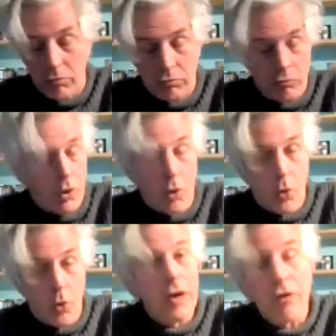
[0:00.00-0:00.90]
or
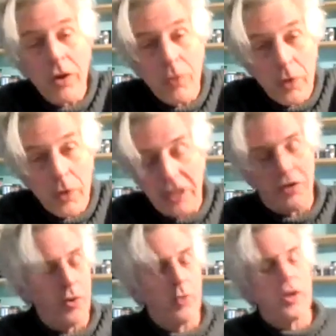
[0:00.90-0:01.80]
every week or
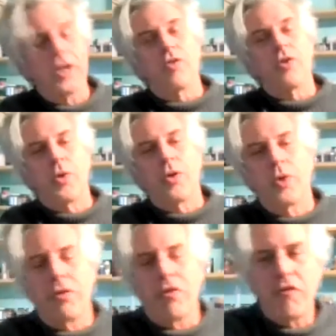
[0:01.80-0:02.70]

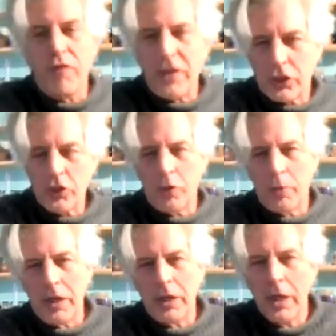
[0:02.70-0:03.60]
whatever fits you, but